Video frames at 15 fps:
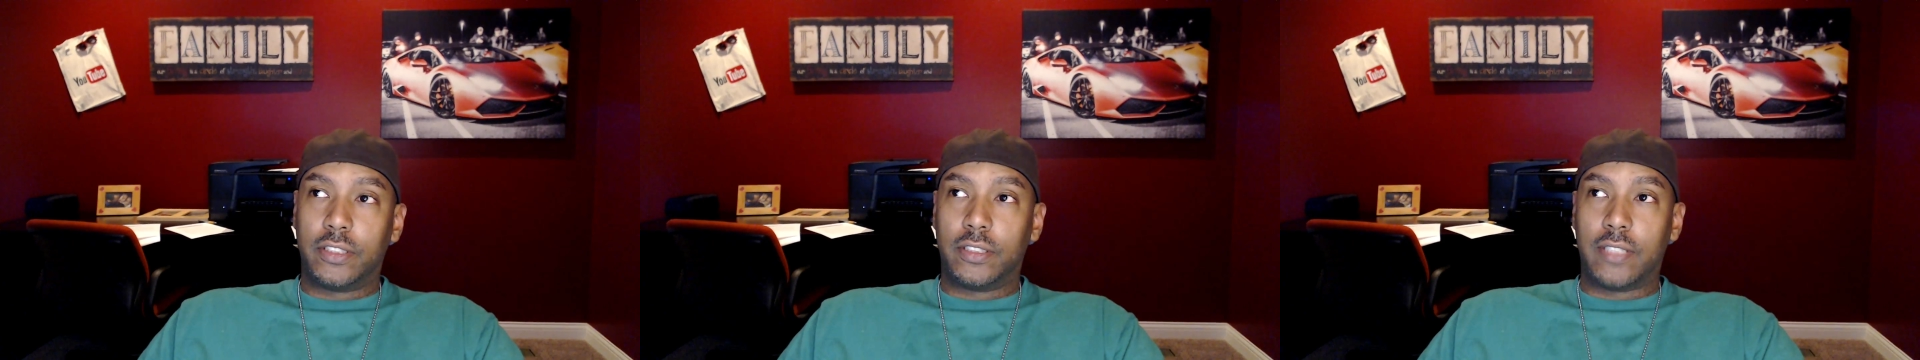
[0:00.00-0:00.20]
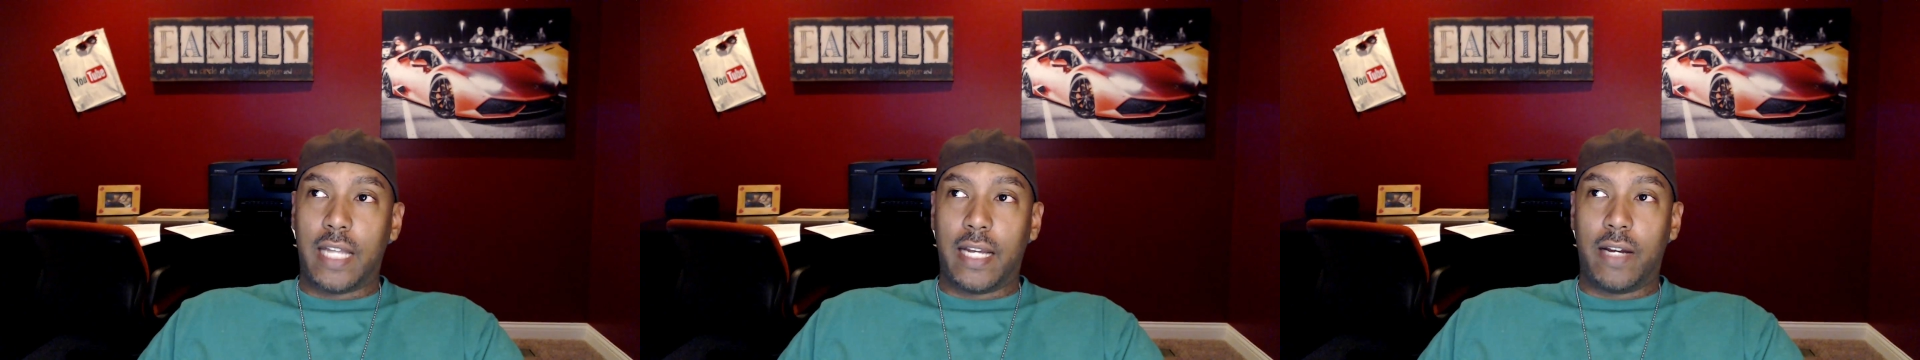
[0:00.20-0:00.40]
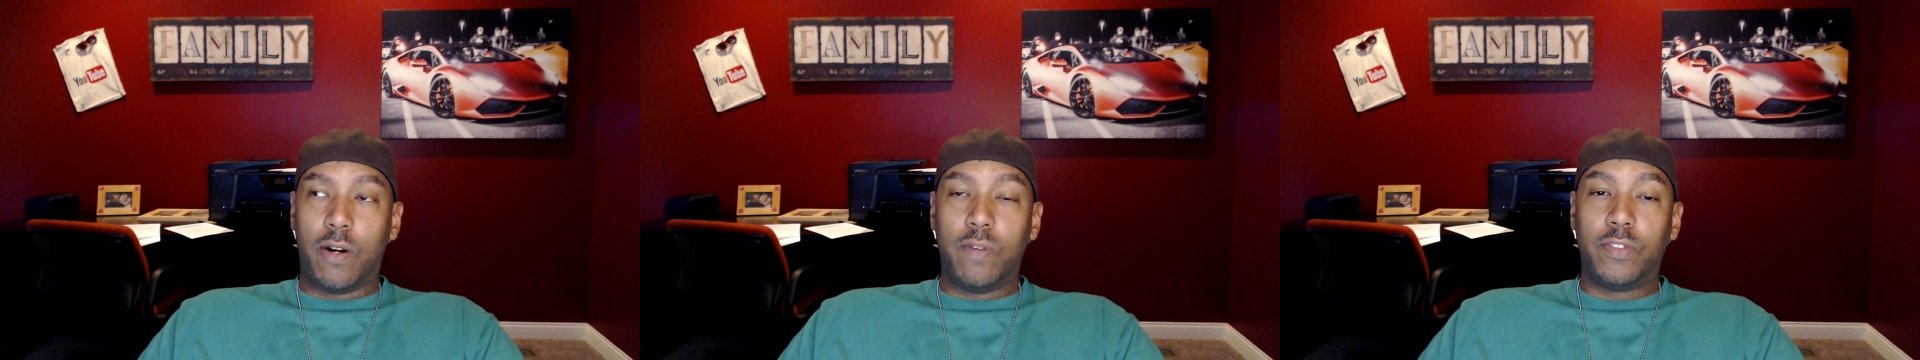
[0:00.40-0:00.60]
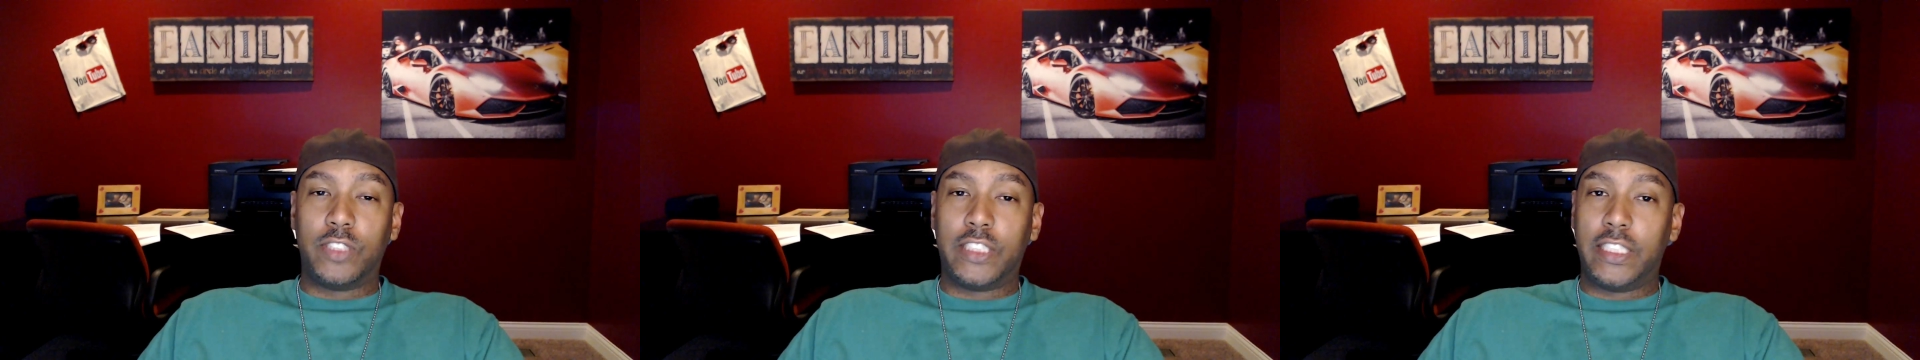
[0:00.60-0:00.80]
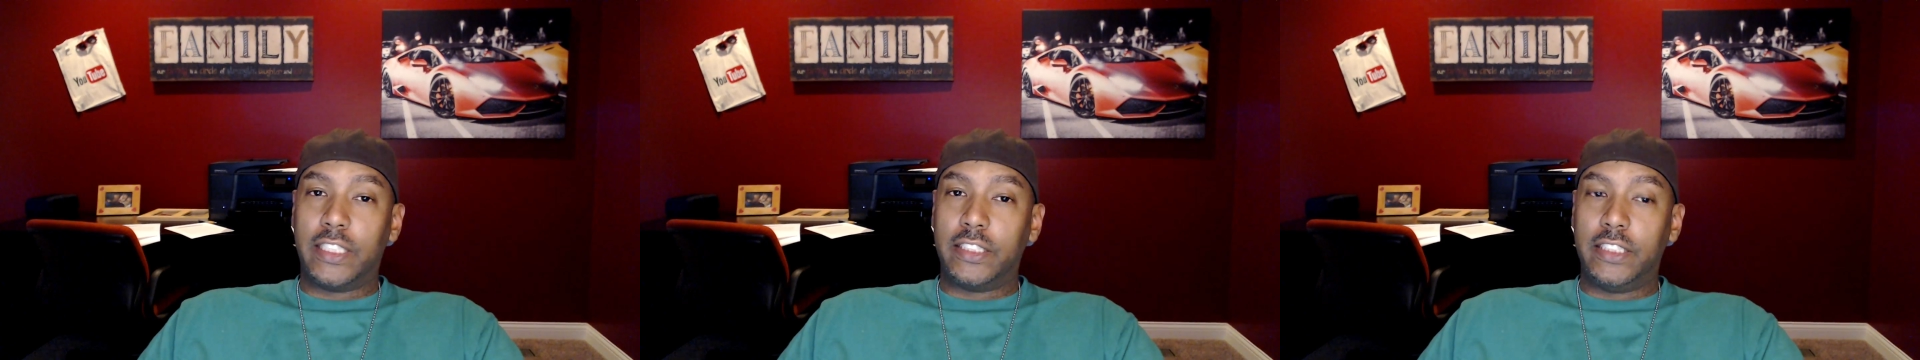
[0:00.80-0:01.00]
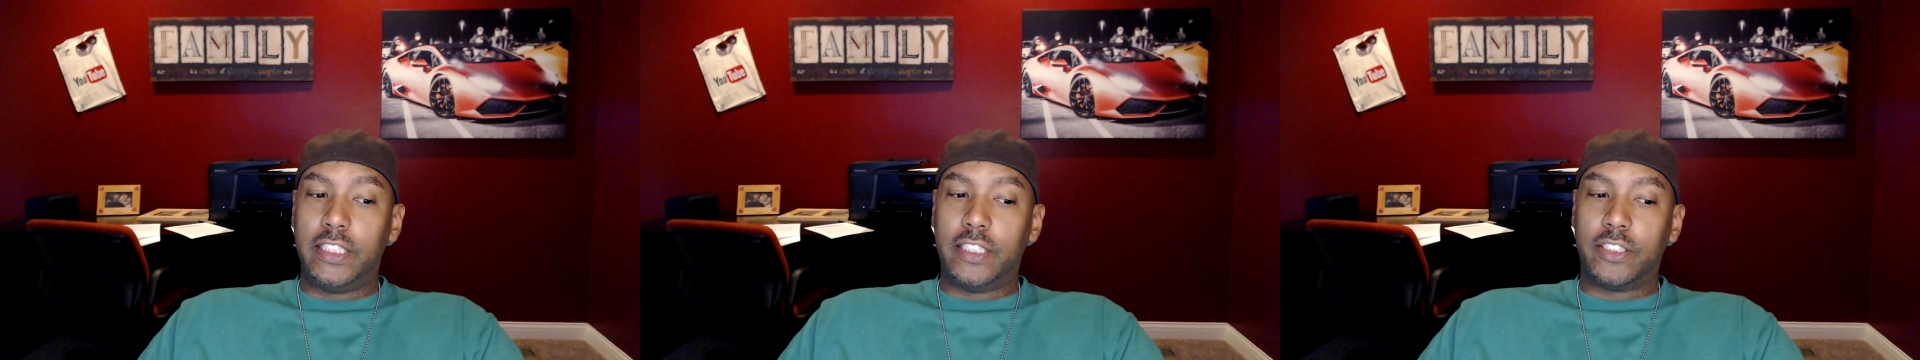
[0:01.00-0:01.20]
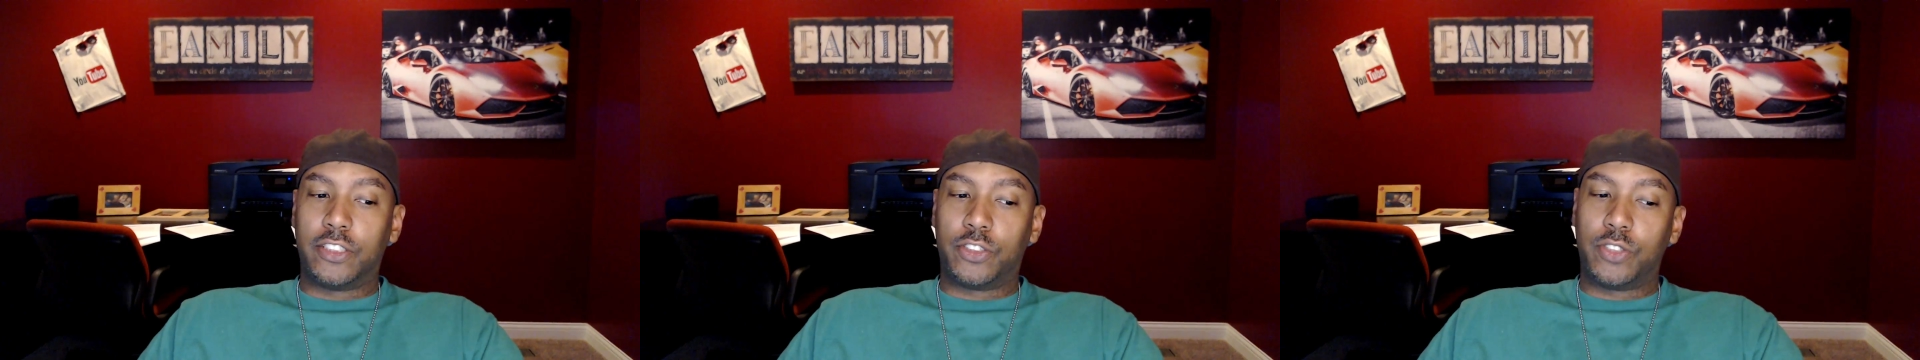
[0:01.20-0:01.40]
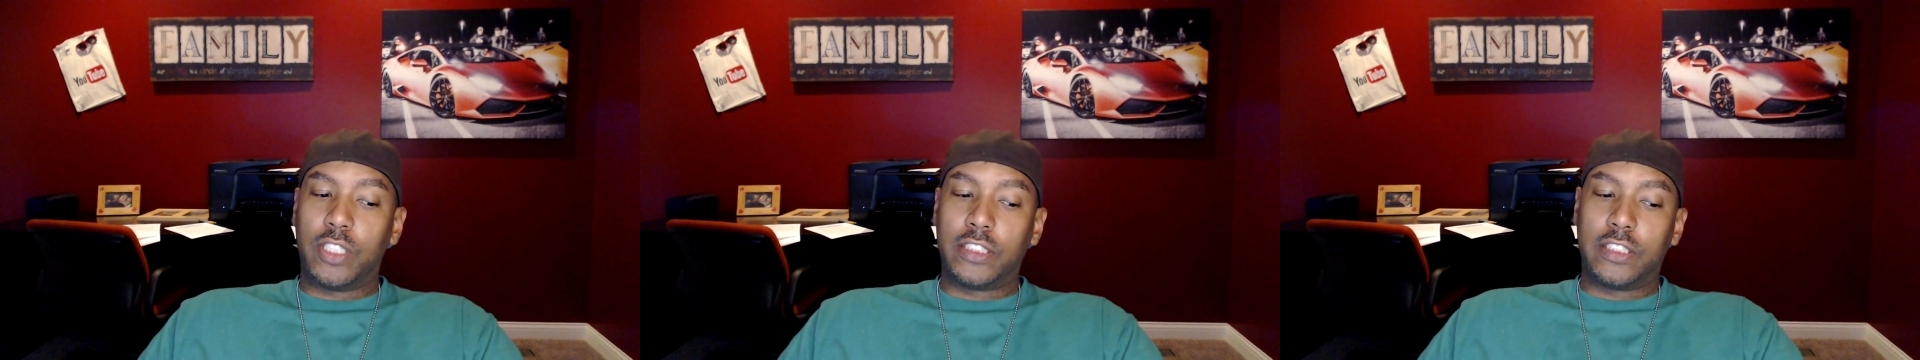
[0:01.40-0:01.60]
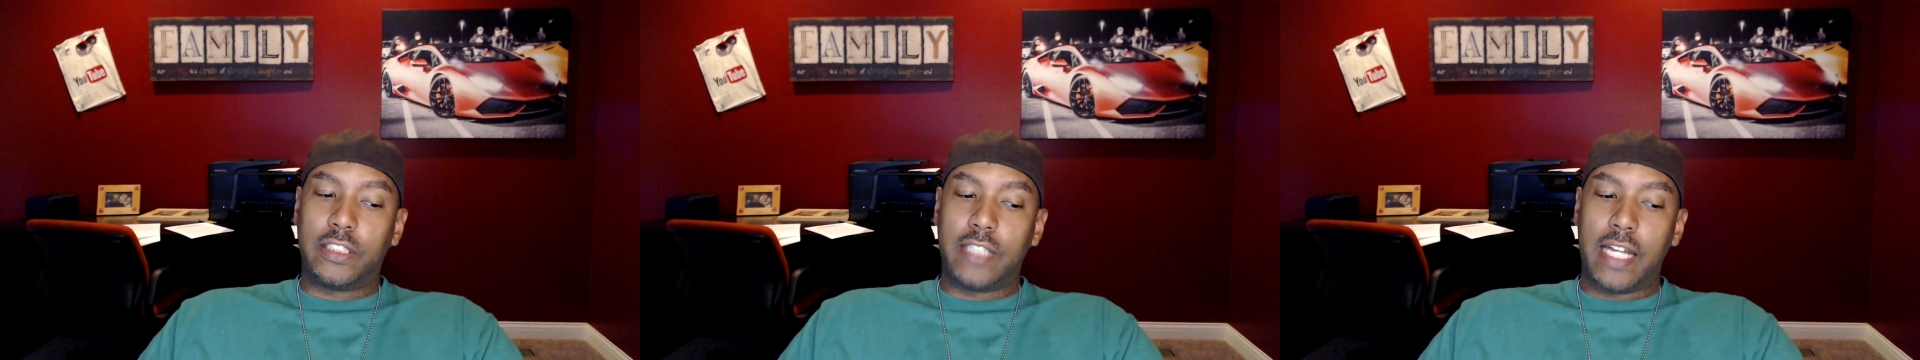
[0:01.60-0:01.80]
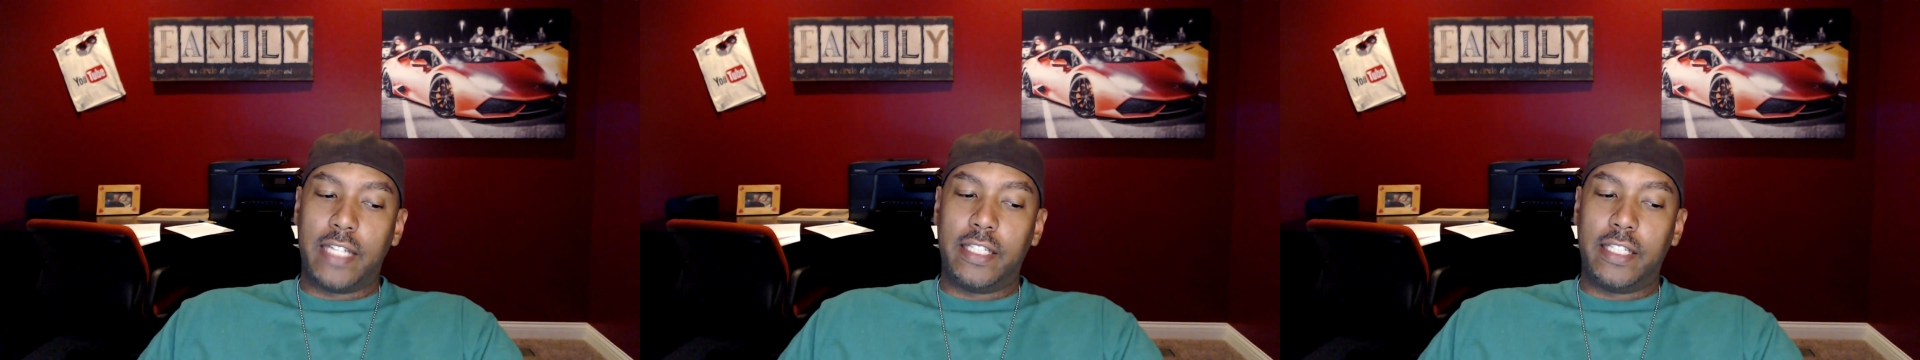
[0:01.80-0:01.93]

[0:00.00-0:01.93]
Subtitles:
like over 10 years, trusting that